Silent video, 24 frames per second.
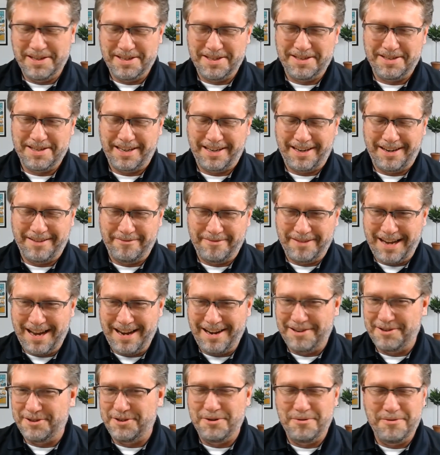It's like I kind
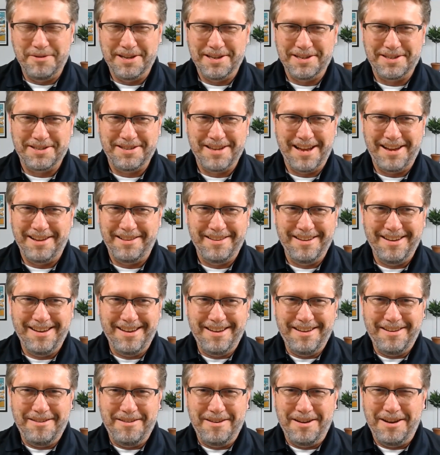of do this, not
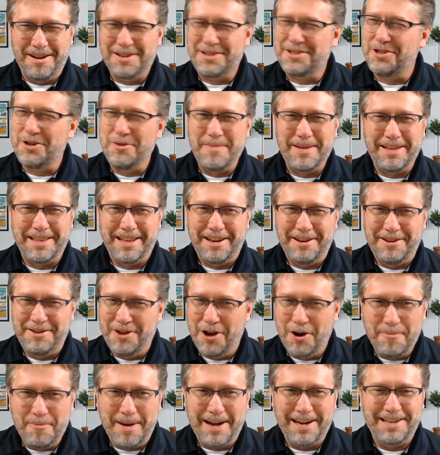assuming that
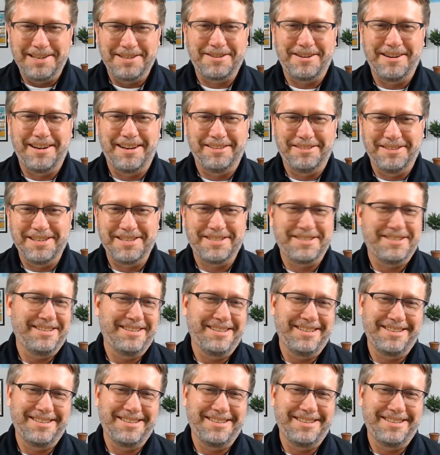nobody is going to listen.